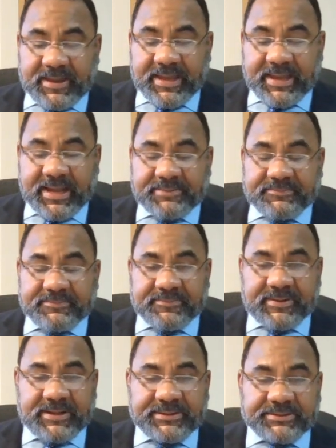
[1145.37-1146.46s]
and
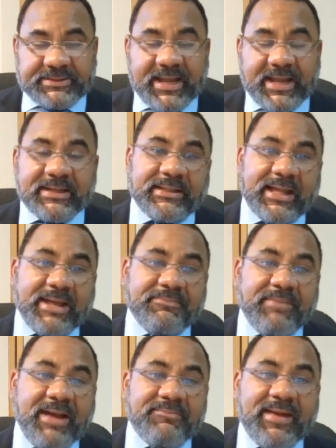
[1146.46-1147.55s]
understanding that
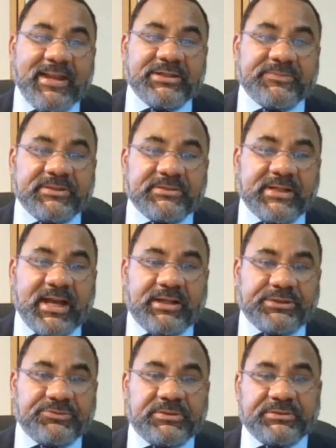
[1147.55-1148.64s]
my management style
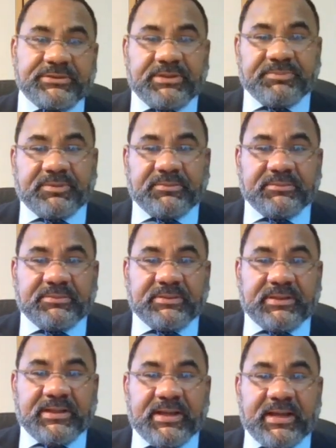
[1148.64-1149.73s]
is real simple.
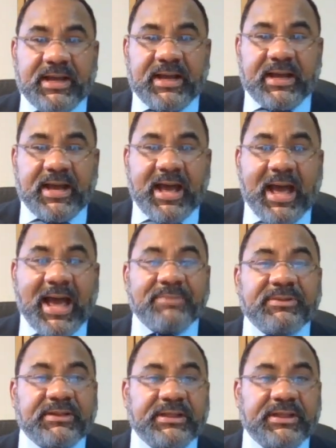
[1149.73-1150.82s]
I
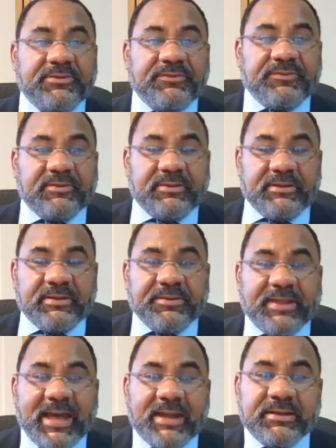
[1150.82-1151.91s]
believe
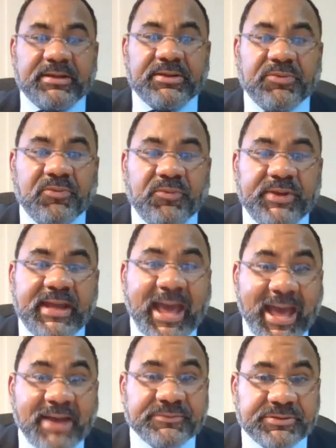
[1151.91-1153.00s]
that we
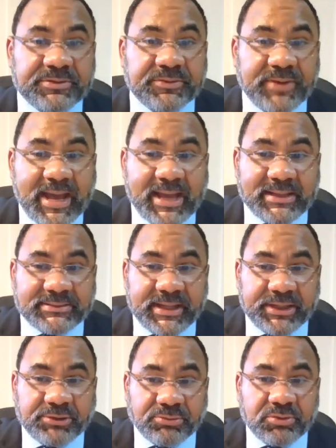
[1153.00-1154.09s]
have to, as
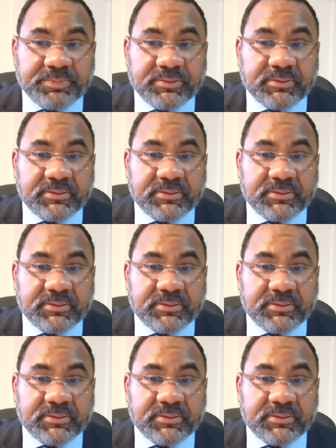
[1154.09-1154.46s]
a group,